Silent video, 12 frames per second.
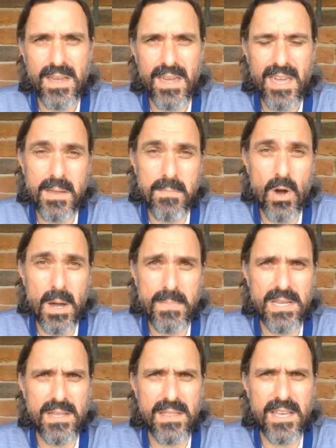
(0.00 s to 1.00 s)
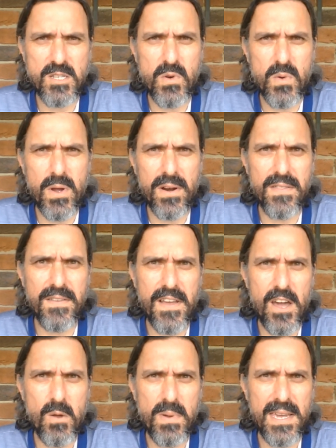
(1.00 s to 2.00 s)
In my opinion, the Esmeralda, the
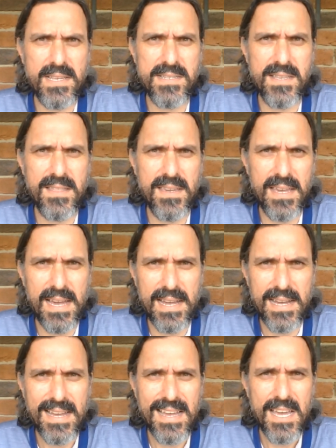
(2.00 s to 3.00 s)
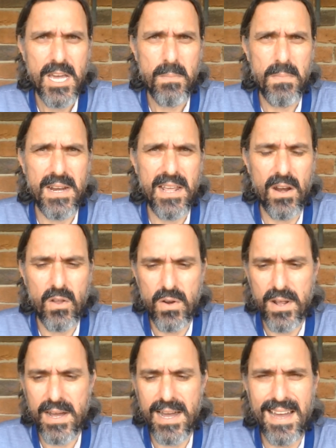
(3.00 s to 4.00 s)
Topaz, and the Media
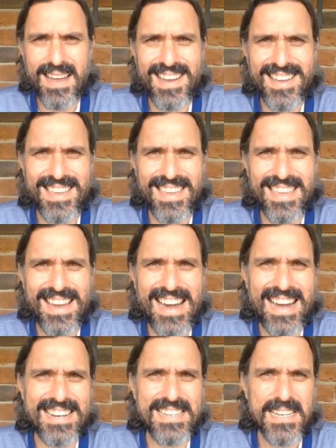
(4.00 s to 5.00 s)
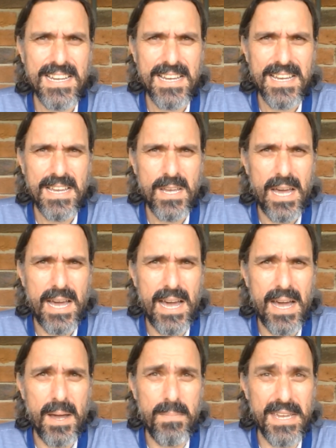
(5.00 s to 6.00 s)
Luna aren't
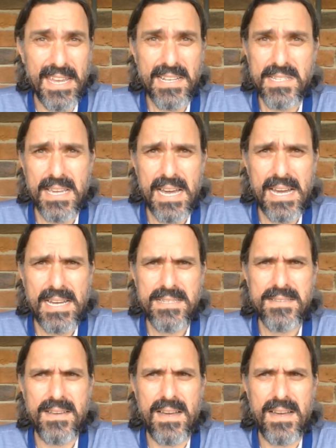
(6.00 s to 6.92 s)
beginner cigars.